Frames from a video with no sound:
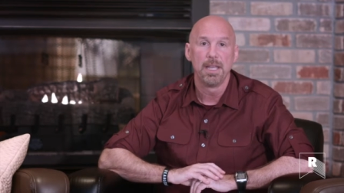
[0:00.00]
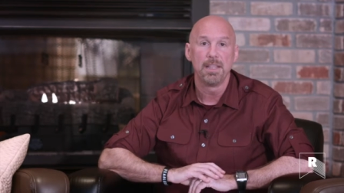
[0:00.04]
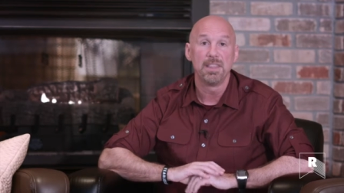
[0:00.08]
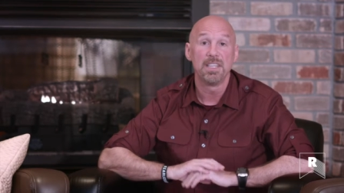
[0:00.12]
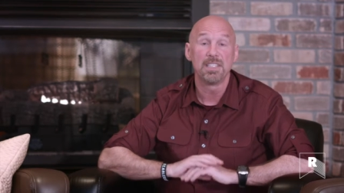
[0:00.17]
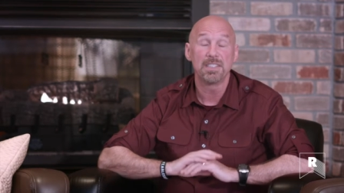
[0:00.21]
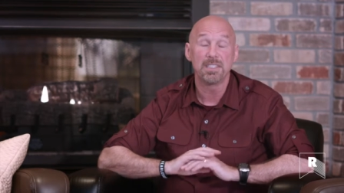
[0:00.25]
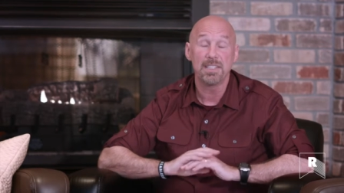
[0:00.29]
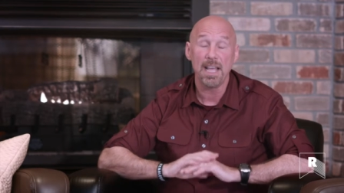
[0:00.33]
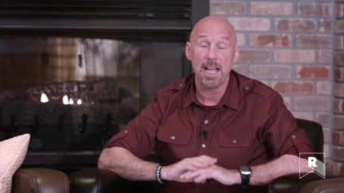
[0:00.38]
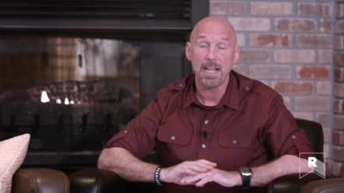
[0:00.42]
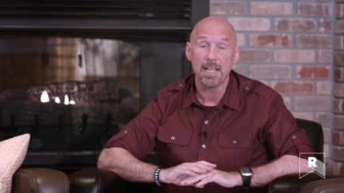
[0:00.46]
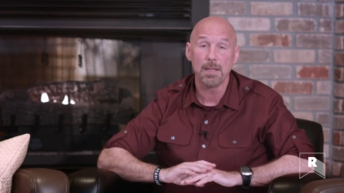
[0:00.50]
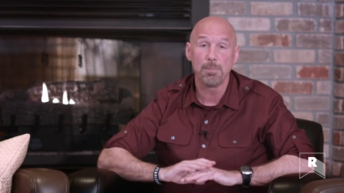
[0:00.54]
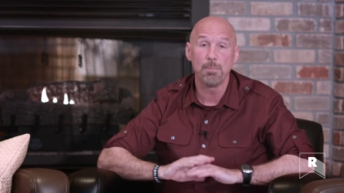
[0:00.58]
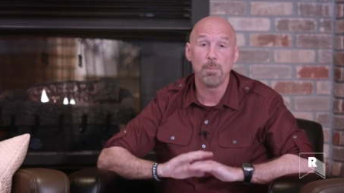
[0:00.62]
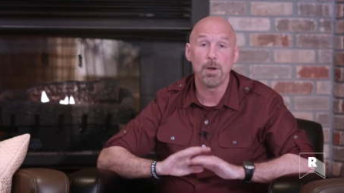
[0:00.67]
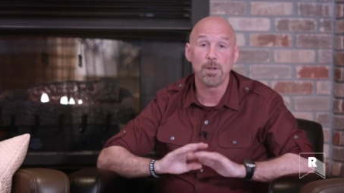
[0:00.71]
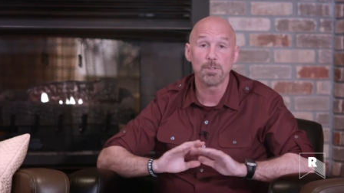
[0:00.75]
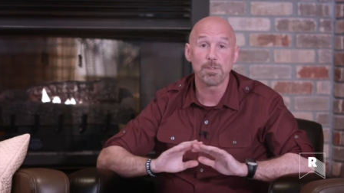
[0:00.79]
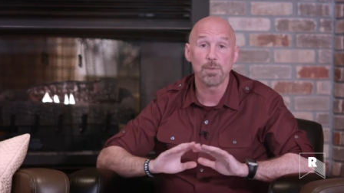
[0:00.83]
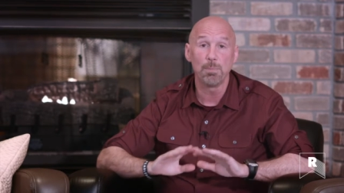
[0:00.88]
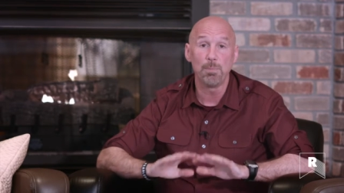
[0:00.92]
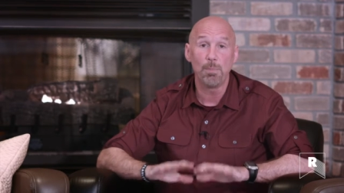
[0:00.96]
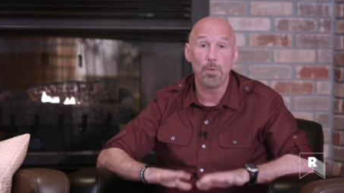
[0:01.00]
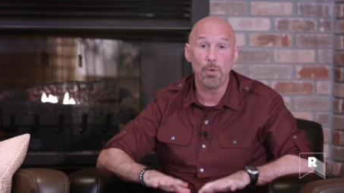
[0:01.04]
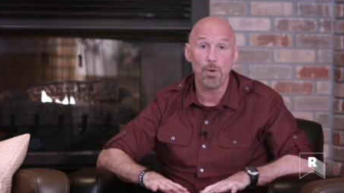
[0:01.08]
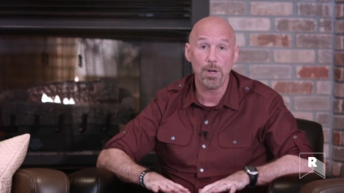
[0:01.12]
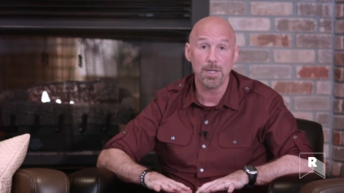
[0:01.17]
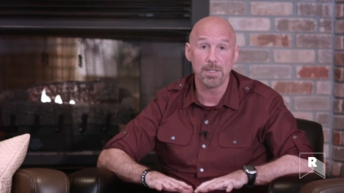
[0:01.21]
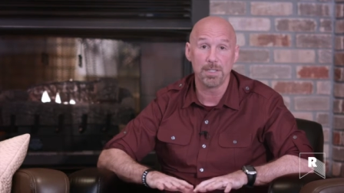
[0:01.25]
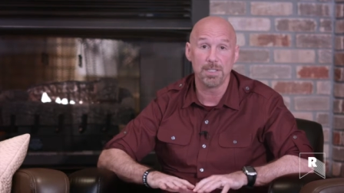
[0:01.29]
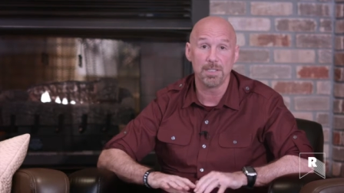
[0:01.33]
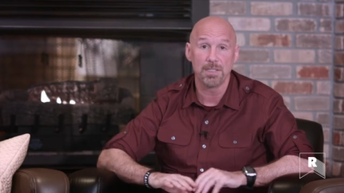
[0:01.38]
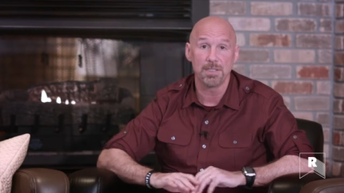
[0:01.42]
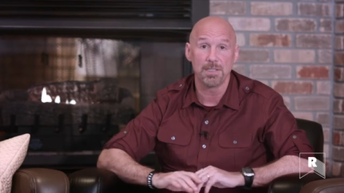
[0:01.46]
The second most
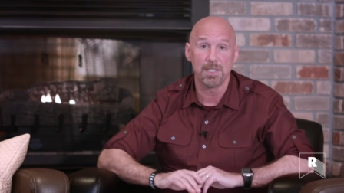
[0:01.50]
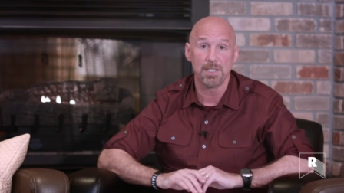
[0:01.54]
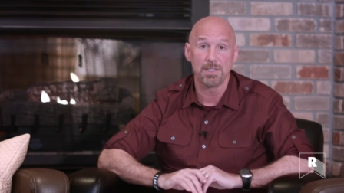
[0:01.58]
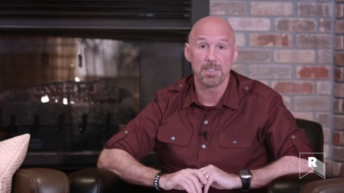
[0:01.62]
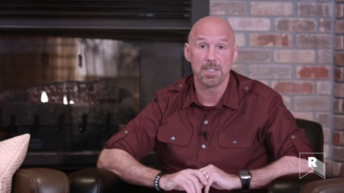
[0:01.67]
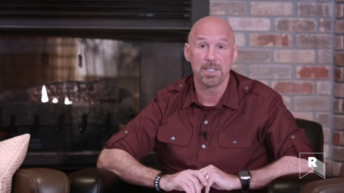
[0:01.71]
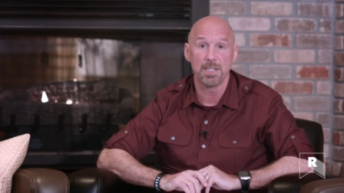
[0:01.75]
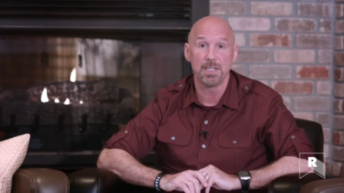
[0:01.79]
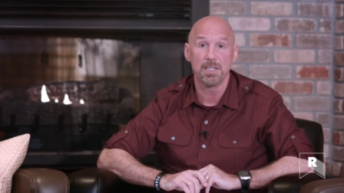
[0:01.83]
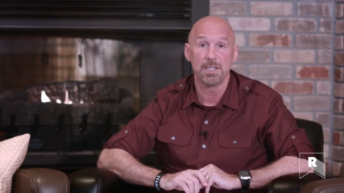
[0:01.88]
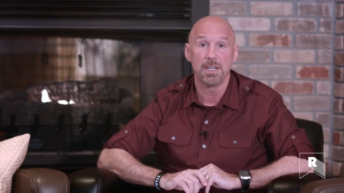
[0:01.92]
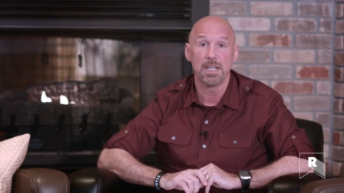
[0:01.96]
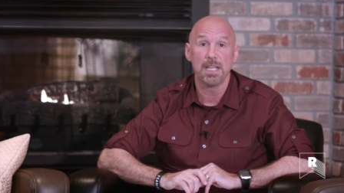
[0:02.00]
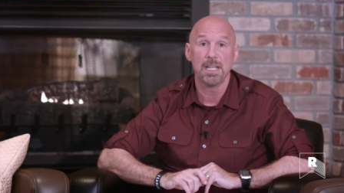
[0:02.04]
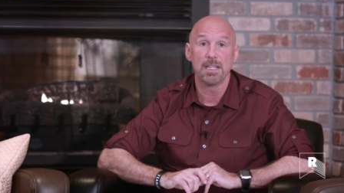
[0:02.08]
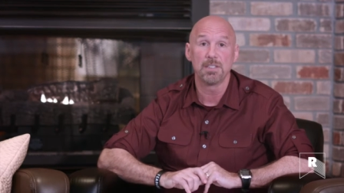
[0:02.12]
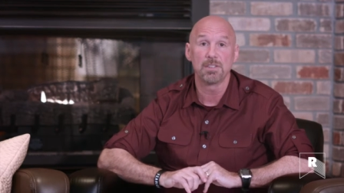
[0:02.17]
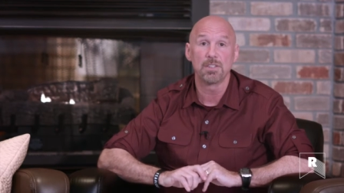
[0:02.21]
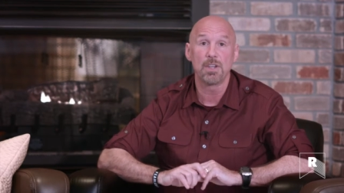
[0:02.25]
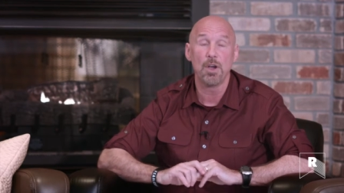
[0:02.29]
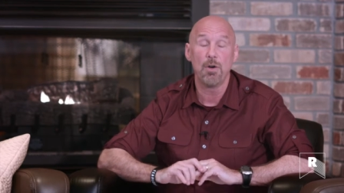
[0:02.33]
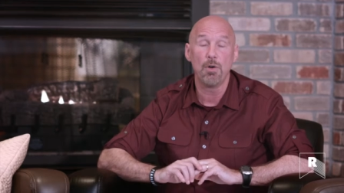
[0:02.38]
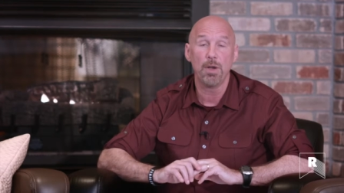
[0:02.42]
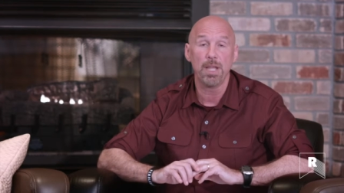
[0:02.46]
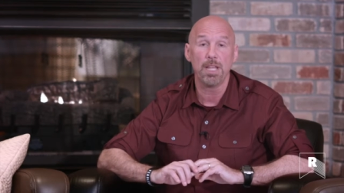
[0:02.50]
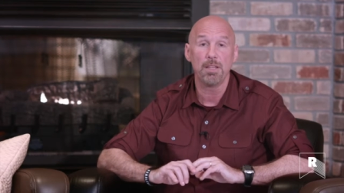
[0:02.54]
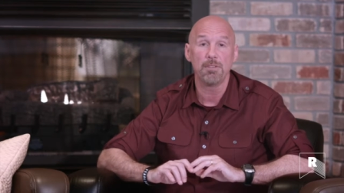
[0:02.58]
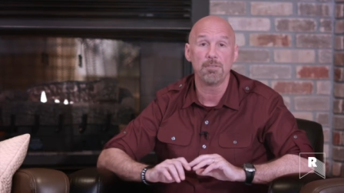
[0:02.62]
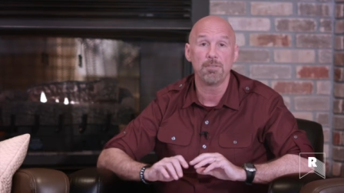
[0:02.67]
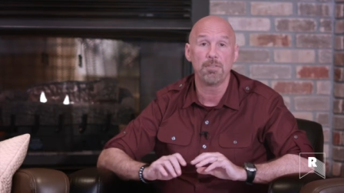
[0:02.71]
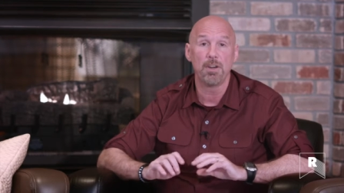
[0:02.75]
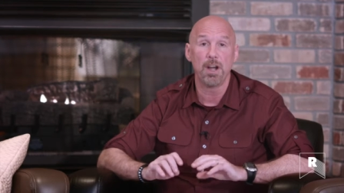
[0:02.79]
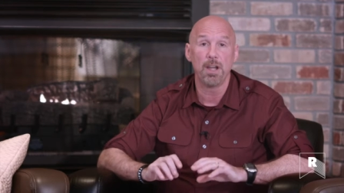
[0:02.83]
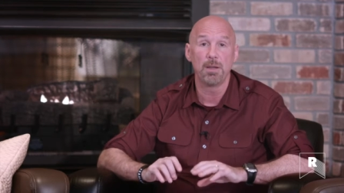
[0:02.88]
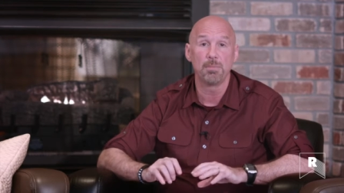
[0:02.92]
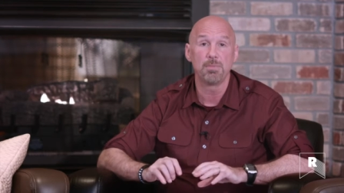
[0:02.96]
important decision is going
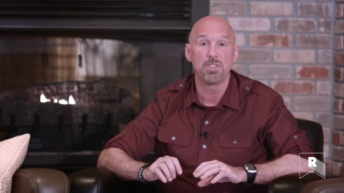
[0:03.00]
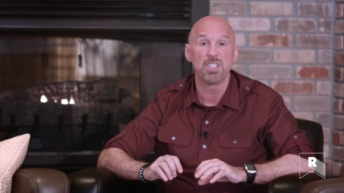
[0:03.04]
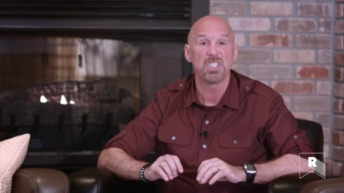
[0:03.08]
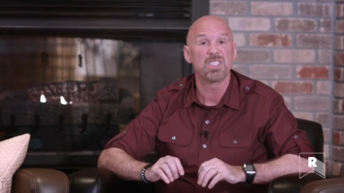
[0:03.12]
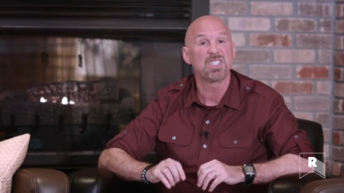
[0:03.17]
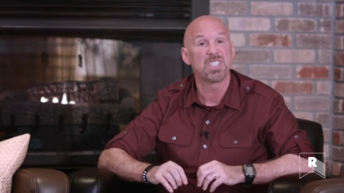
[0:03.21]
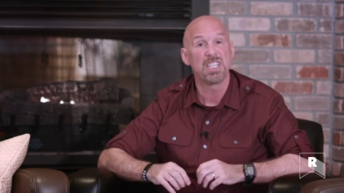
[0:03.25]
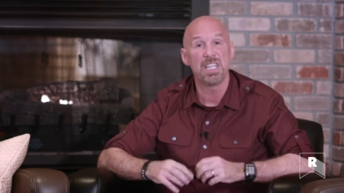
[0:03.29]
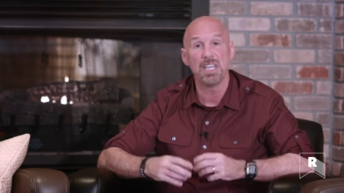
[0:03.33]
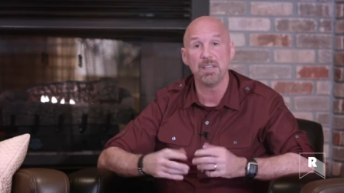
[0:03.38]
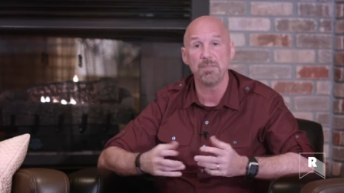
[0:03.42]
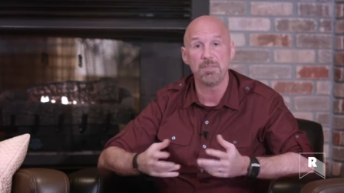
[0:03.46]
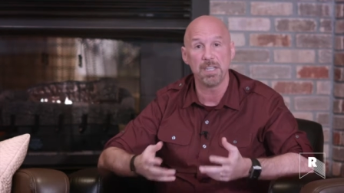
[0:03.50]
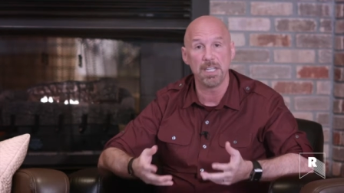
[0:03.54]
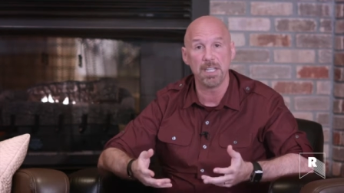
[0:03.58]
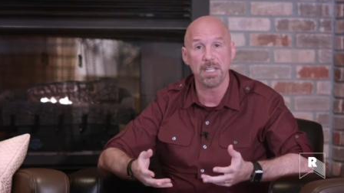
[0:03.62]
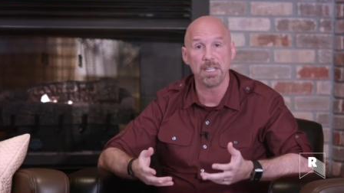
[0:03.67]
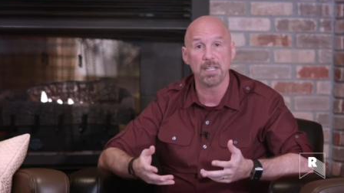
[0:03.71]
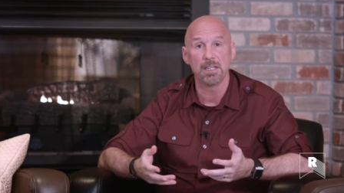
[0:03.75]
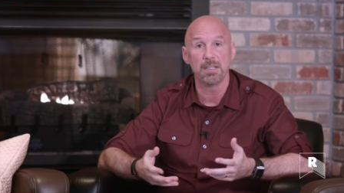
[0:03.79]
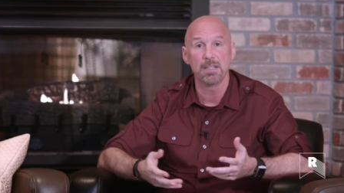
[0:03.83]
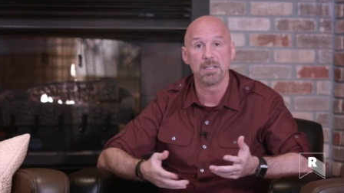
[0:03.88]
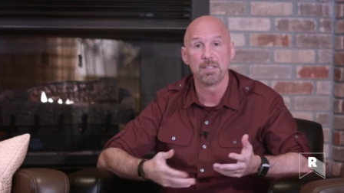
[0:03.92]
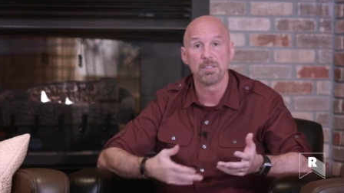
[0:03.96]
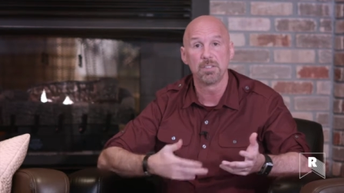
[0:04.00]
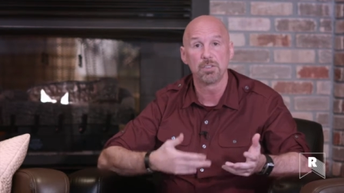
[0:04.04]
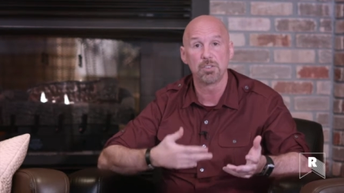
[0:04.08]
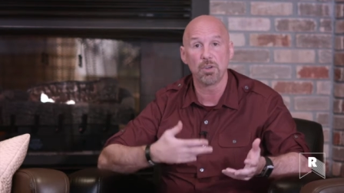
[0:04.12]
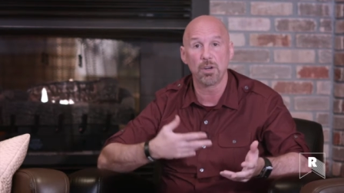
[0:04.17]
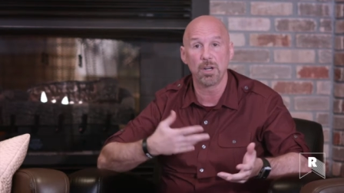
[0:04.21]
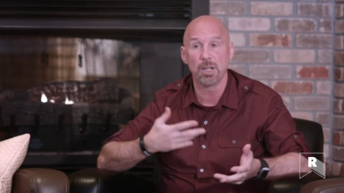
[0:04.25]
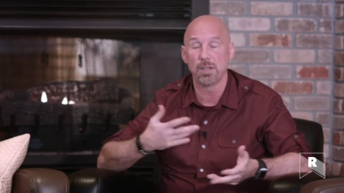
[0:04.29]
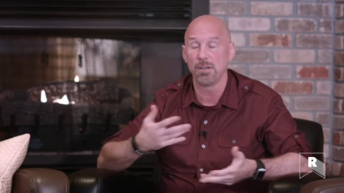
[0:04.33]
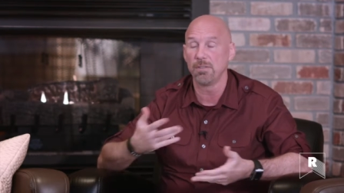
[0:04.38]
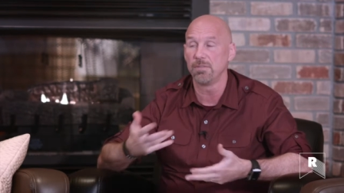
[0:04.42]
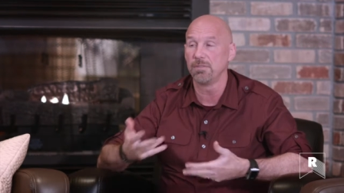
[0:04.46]
from just giving
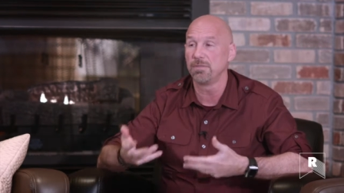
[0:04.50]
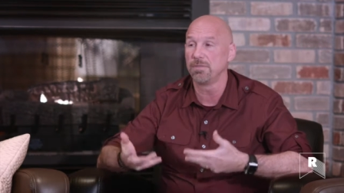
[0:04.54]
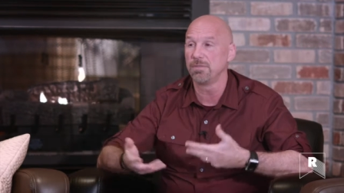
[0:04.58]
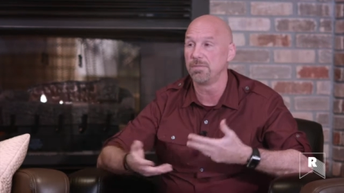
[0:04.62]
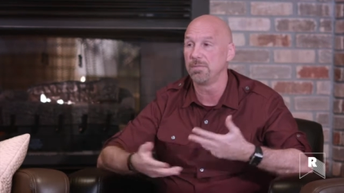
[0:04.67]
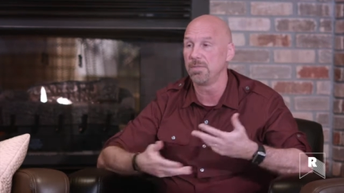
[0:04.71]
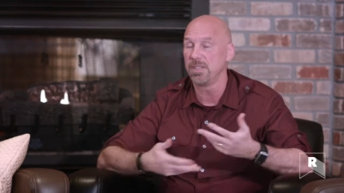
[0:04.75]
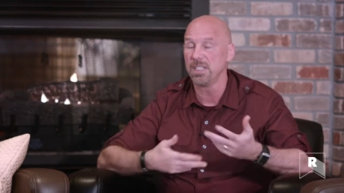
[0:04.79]
sort of